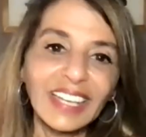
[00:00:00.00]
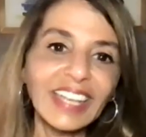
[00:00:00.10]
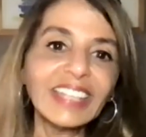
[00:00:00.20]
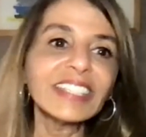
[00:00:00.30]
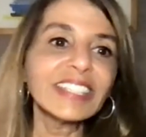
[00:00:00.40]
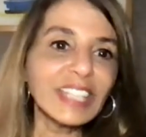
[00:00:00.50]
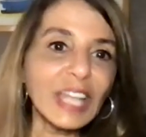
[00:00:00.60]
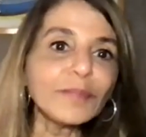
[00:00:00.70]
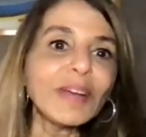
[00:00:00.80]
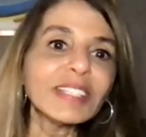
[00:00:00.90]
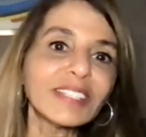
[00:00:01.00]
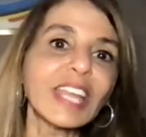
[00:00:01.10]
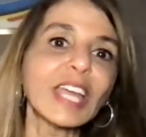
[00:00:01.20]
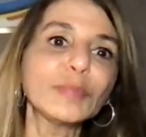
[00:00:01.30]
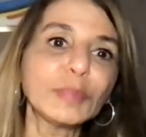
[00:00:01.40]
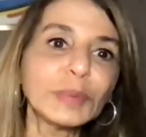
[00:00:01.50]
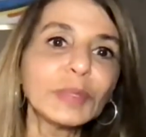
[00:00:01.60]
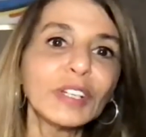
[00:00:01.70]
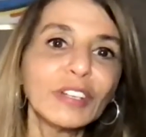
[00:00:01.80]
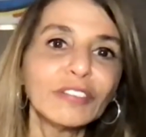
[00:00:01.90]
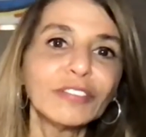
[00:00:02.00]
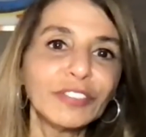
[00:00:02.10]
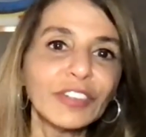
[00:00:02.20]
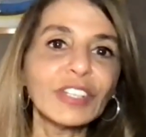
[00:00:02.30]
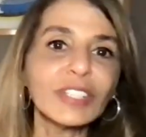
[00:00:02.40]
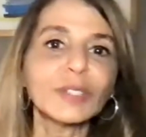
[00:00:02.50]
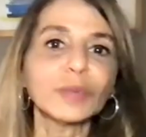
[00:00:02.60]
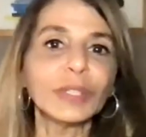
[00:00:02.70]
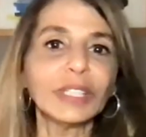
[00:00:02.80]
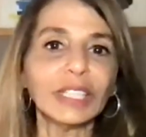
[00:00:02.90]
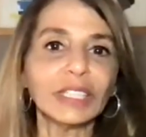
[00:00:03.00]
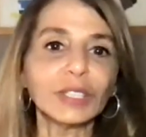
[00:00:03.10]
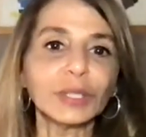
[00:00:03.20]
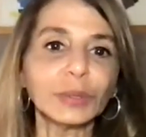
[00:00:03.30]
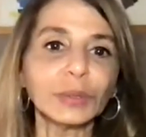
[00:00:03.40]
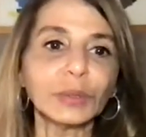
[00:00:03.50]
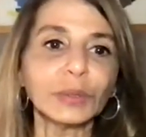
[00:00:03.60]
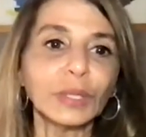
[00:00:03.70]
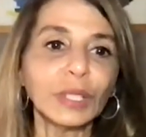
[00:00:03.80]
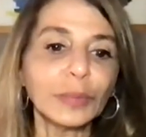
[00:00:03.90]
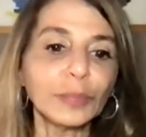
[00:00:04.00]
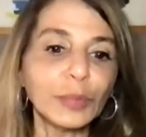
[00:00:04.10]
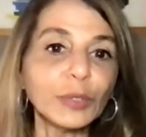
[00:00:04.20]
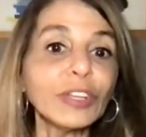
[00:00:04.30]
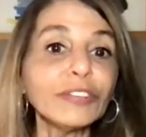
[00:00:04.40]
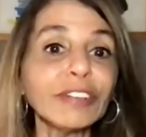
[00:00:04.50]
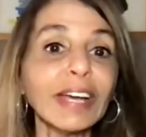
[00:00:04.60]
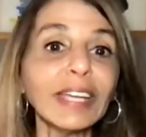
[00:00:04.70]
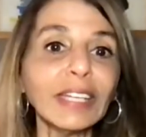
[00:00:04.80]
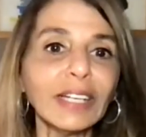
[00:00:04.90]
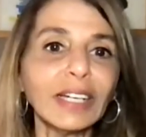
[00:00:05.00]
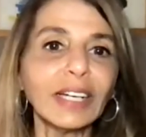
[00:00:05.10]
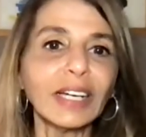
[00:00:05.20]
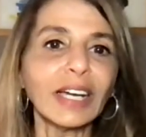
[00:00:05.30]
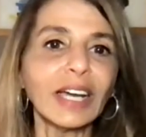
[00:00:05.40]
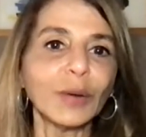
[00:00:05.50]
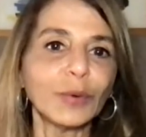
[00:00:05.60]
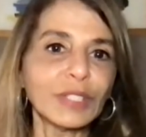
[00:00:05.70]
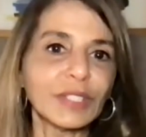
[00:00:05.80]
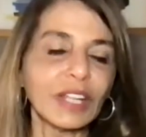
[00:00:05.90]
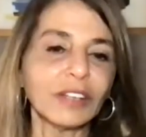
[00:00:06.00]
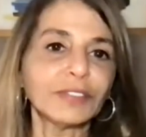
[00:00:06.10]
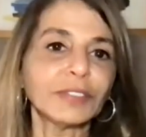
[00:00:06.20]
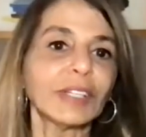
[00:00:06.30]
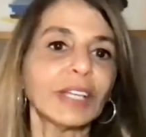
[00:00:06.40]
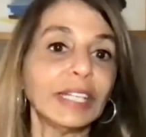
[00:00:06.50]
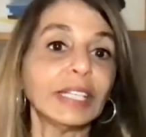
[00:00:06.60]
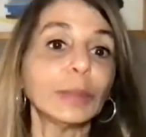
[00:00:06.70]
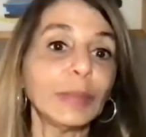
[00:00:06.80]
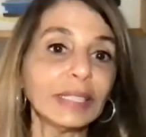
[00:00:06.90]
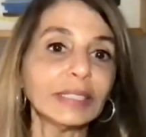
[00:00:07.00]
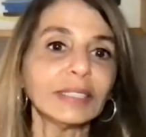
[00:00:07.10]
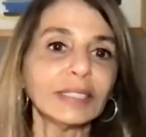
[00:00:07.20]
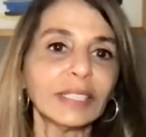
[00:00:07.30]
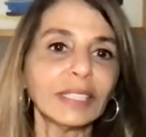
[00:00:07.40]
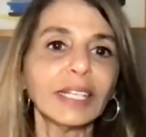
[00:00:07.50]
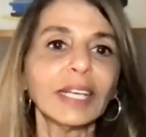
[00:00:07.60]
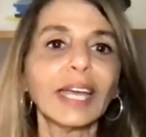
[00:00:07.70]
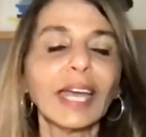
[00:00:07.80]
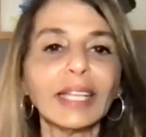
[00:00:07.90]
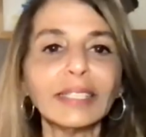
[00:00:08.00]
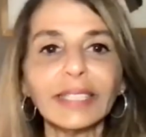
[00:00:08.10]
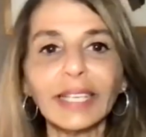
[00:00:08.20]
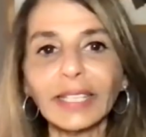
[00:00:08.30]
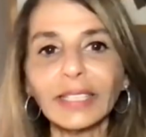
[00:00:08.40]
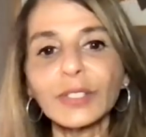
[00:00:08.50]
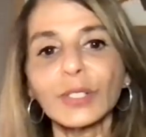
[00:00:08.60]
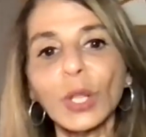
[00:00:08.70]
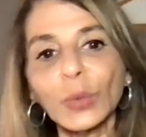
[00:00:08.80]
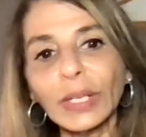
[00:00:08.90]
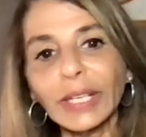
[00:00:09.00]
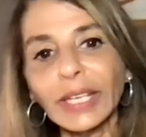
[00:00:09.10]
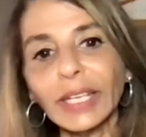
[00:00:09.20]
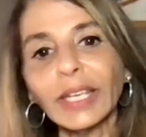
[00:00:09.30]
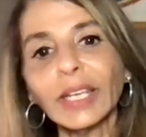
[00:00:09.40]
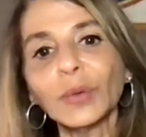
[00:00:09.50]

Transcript: It's step by step. First, we need to purify ourselves a little bit. And then slowly,